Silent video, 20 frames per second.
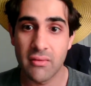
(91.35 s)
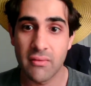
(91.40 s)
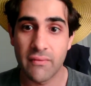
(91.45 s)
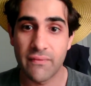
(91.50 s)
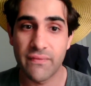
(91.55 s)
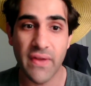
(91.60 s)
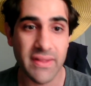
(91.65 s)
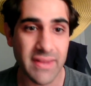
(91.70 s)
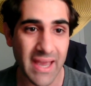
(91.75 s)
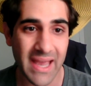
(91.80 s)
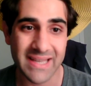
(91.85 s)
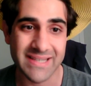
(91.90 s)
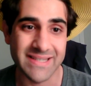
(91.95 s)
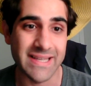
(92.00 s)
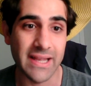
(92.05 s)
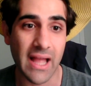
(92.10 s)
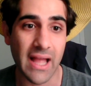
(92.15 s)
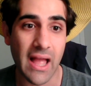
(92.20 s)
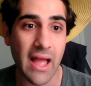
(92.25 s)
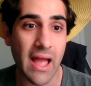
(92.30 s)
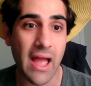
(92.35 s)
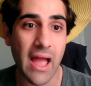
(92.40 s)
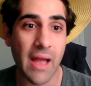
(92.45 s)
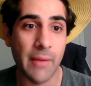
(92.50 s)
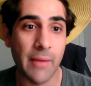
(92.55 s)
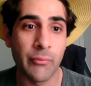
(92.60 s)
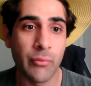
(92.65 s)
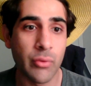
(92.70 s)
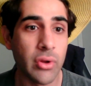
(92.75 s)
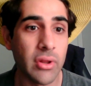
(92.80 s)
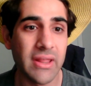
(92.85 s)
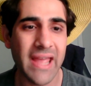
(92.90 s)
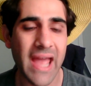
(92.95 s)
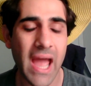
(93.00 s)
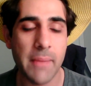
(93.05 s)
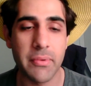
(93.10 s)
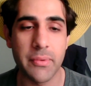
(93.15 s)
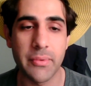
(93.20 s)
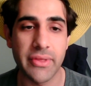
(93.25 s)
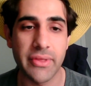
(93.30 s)
Fantastic. I'm really
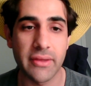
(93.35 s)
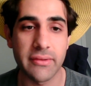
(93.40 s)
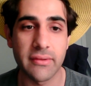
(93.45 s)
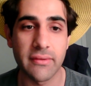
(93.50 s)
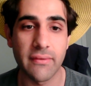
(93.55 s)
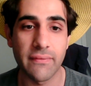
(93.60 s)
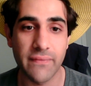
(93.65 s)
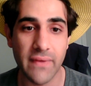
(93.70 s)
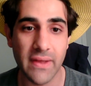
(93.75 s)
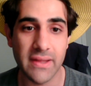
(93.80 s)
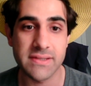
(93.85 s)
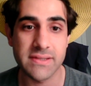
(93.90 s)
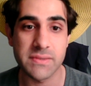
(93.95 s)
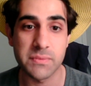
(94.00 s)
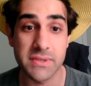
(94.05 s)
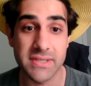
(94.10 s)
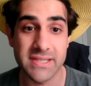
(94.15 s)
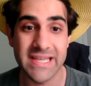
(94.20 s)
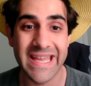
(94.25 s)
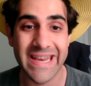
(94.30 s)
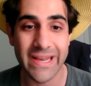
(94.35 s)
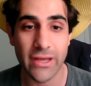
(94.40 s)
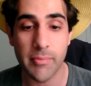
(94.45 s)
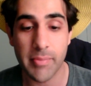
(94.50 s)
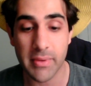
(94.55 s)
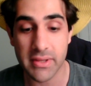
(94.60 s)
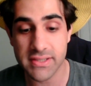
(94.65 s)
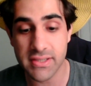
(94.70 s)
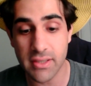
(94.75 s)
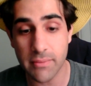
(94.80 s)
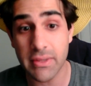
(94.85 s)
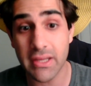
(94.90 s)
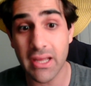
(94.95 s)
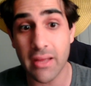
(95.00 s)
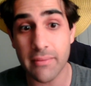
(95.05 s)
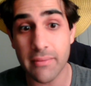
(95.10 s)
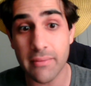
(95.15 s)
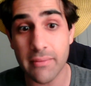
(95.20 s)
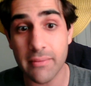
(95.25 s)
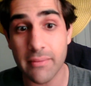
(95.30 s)
happy with how the defense was set up. And something
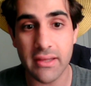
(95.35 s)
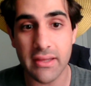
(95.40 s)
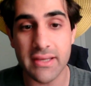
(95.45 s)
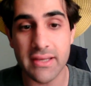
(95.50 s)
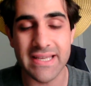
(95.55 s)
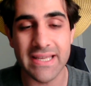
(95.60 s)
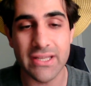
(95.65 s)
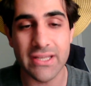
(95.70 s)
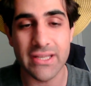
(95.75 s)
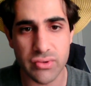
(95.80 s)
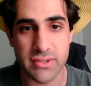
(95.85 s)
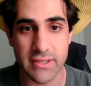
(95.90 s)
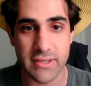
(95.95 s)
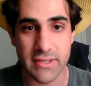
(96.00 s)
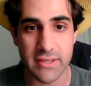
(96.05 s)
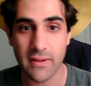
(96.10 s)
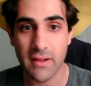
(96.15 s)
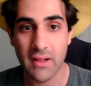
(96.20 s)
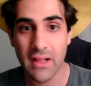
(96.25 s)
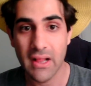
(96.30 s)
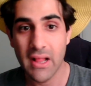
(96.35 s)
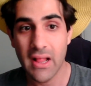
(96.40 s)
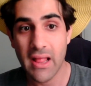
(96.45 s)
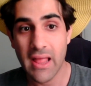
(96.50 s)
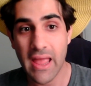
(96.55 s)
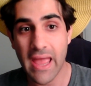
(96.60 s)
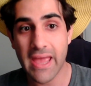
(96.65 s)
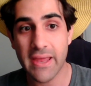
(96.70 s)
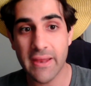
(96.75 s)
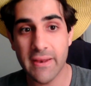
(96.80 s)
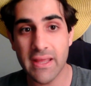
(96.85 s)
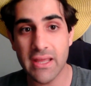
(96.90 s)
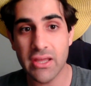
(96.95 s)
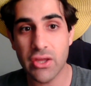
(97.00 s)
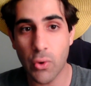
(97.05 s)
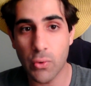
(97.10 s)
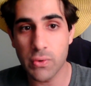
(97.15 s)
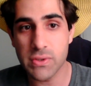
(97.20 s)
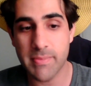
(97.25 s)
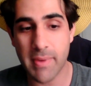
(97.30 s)
I think is interesting, and it
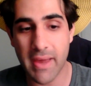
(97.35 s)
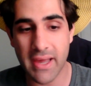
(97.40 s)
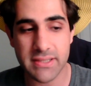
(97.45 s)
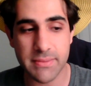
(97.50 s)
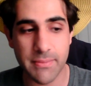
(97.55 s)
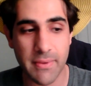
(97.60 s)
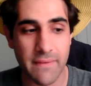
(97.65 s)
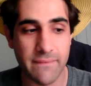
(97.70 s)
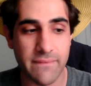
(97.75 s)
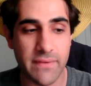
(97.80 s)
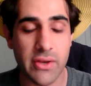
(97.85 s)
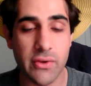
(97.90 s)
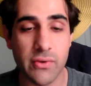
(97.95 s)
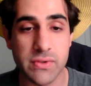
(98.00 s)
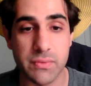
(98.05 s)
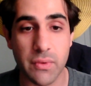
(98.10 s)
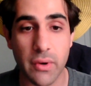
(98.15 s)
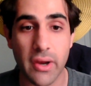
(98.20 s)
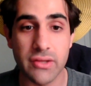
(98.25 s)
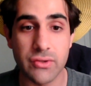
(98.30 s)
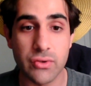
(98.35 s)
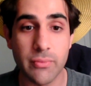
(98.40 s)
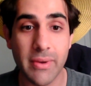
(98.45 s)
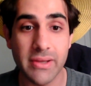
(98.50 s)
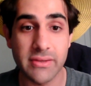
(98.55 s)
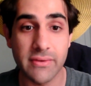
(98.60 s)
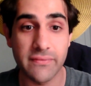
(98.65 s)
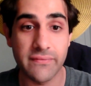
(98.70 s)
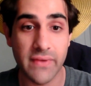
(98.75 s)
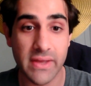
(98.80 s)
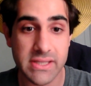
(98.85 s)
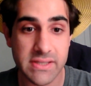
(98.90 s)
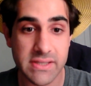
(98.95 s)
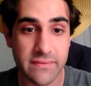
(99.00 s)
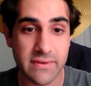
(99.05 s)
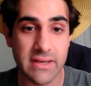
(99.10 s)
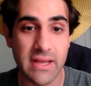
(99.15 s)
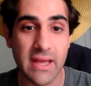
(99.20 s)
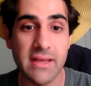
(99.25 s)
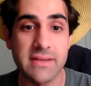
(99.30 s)
goes back to my videos where I do my defensive
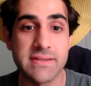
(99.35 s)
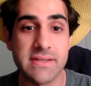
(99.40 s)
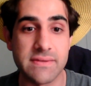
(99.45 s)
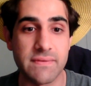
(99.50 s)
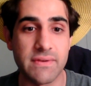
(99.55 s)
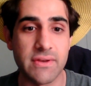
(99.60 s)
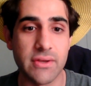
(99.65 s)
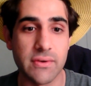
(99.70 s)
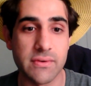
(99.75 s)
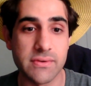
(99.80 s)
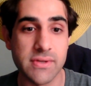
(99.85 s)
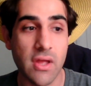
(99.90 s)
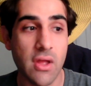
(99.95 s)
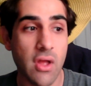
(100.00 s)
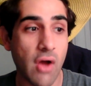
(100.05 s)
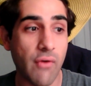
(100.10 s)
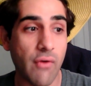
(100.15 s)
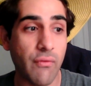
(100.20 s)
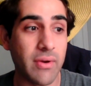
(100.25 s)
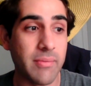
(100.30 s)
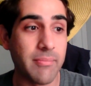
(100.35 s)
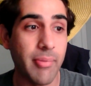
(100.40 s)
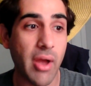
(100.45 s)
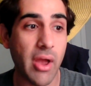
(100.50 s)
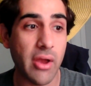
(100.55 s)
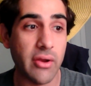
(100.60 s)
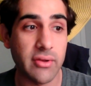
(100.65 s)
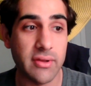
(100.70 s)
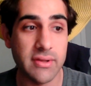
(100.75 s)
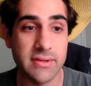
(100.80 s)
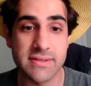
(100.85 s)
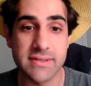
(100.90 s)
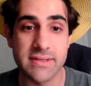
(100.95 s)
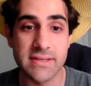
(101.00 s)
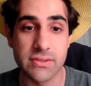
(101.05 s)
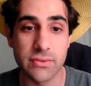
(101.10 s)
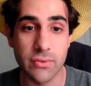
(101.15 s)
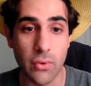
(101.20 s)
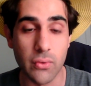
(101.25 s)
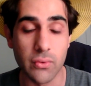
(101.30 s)
analysis videos of when Bayern
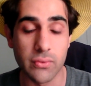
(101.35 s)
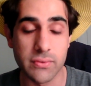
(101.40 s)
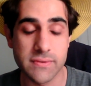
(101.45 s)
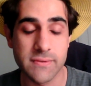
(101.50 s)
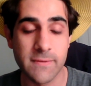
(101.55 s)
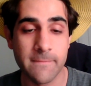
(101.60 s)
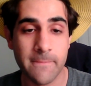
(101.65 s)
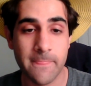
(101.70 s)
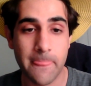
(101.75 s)
concedes goals.